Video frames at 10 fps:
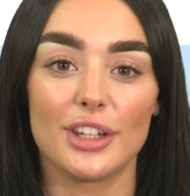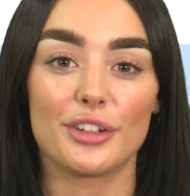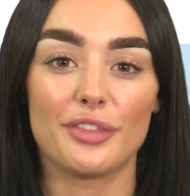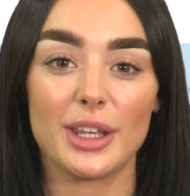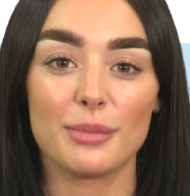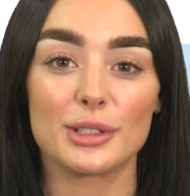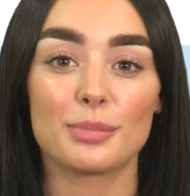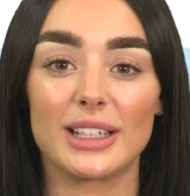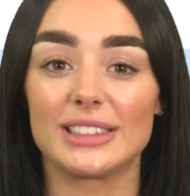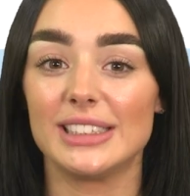The famous
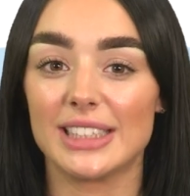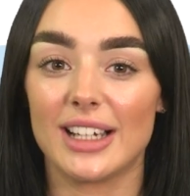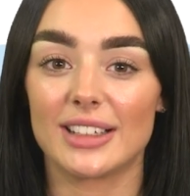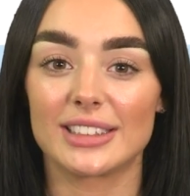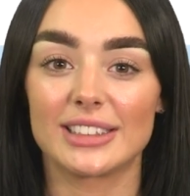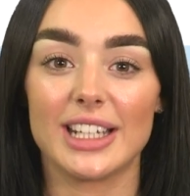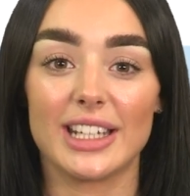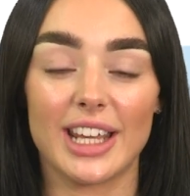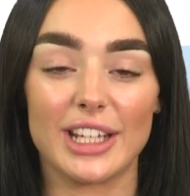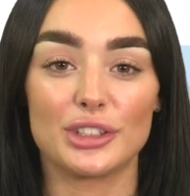pasty tax in
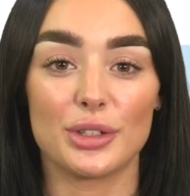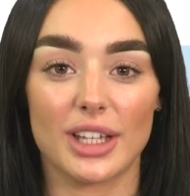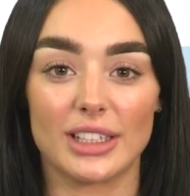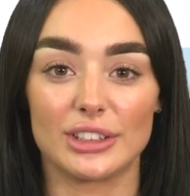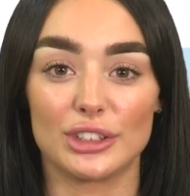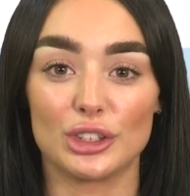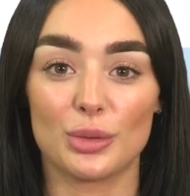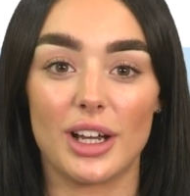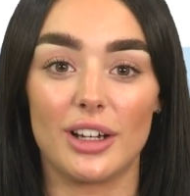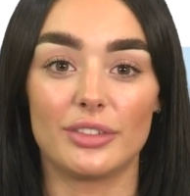case
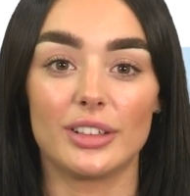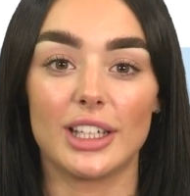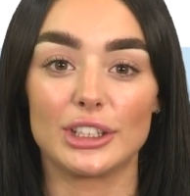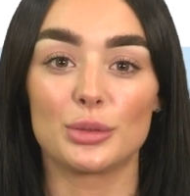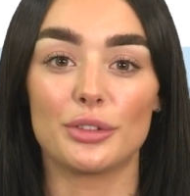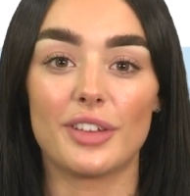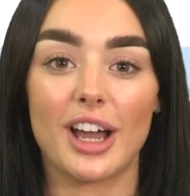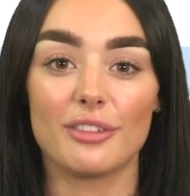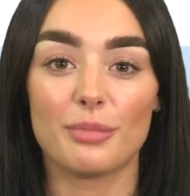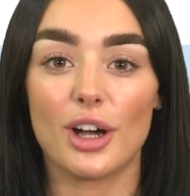2012 led to a
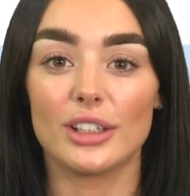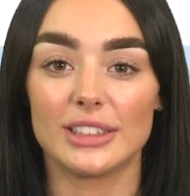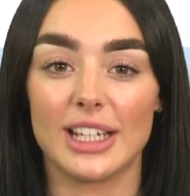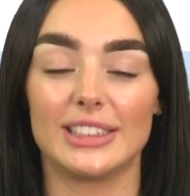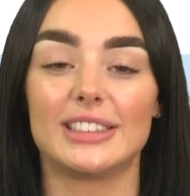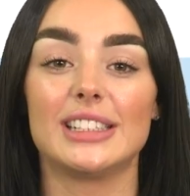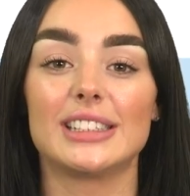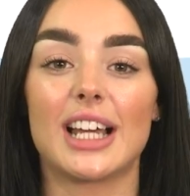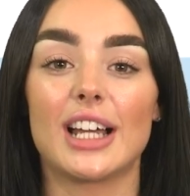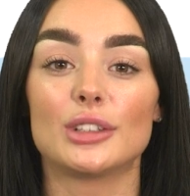five-part test to
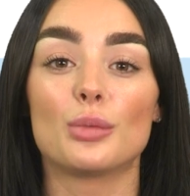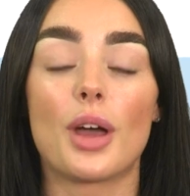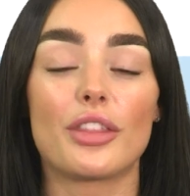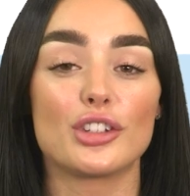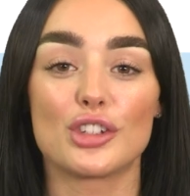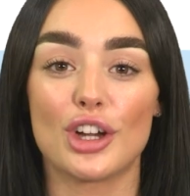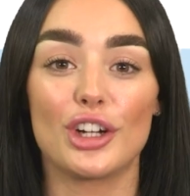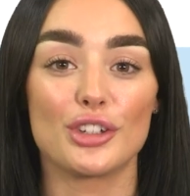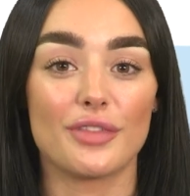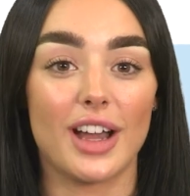decide whether to
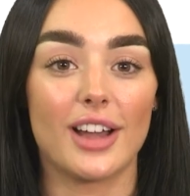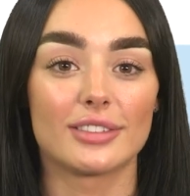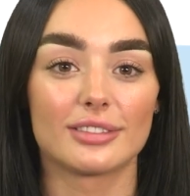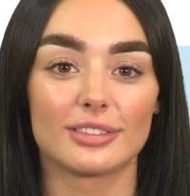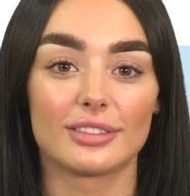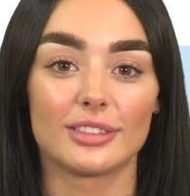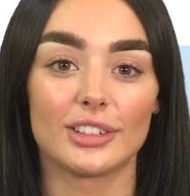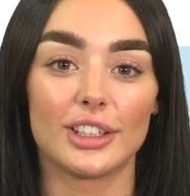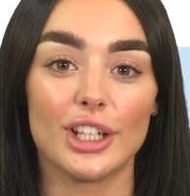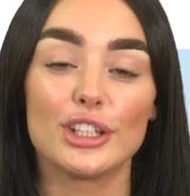charge VAT.
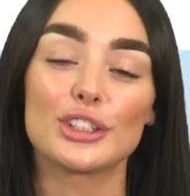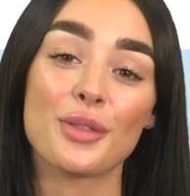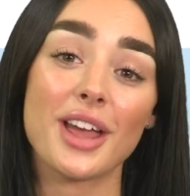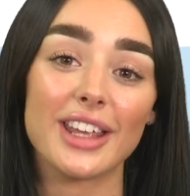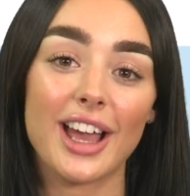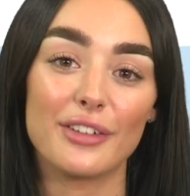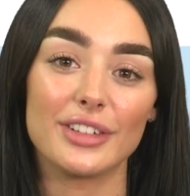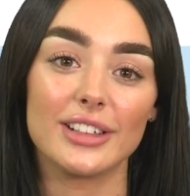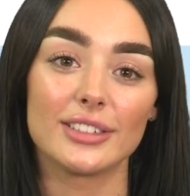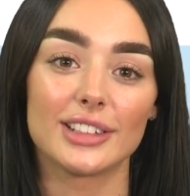So there you have
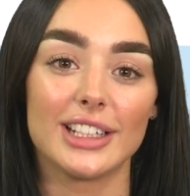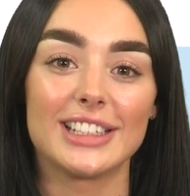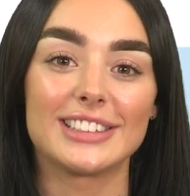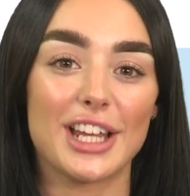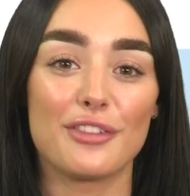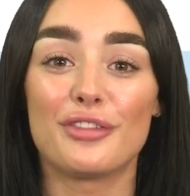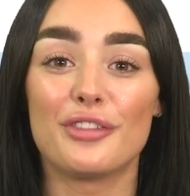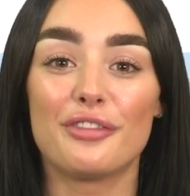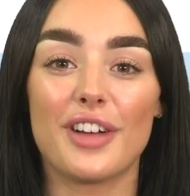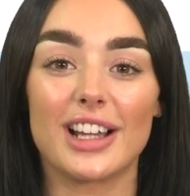it, 10
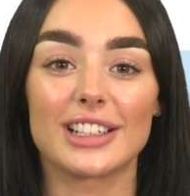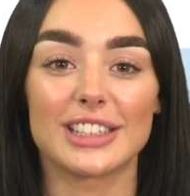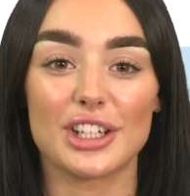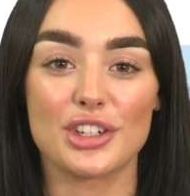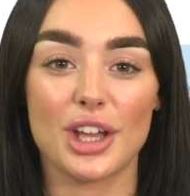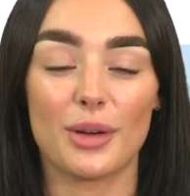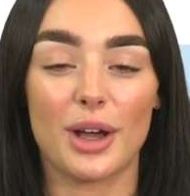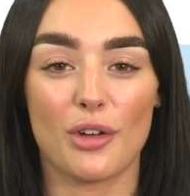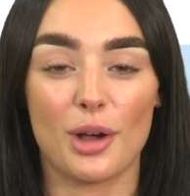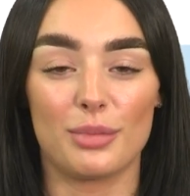fun facts that show
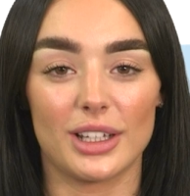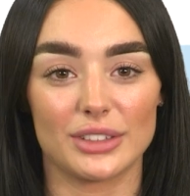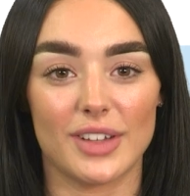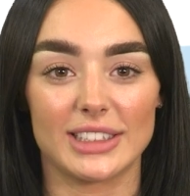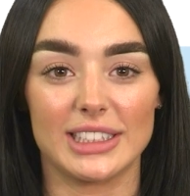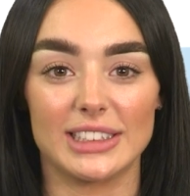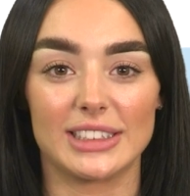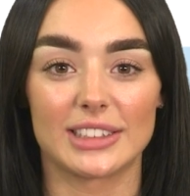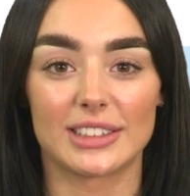how complex VAT is.